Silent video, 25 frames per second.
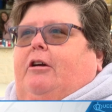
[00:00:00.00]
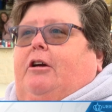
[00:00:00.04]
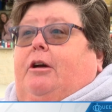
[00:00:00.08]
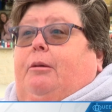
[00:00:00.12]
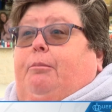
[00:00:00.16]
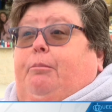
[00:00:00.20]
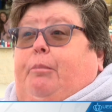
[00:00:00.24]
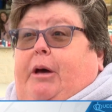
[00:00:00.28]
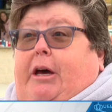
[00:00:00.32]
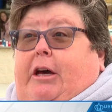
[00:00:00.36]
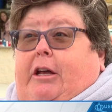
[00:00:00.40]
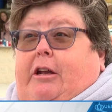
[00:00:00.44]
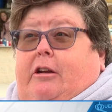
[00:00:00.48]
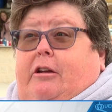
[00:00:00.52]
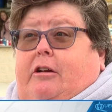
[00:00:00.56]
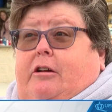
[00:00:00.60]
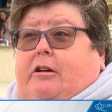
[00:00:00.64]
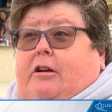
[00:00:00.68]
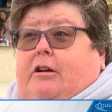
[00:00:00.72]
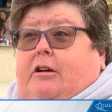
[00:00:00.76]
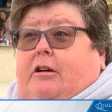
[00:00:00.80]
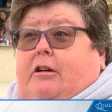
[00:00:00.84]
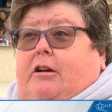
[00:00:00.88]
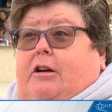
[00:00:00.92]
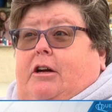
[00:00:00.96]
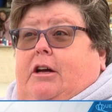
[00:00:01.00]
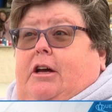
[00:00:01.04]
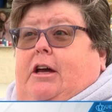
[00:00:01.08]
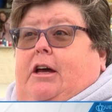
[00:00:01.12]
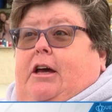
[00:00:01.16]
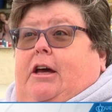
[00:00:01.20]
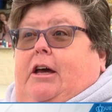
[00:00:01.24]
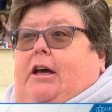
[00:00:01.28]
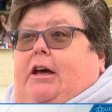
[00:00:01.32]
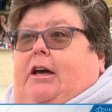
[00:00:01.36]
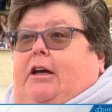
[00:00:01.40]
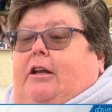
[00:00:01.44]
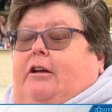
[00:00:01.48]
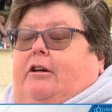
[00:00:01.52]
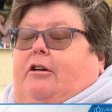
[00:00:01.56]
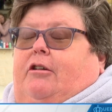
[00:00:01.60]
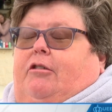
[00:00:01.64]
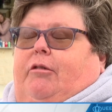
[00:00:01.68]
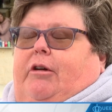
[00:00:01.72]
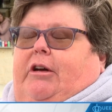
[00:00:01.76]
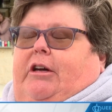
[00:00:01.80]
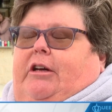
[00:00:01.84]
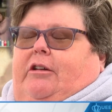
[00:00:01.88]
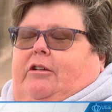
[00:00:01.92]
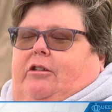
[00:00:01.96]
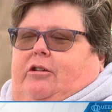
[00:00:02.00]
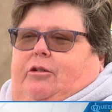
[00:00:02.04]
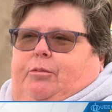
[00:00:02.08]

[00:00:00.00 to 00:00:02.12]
competitor and a great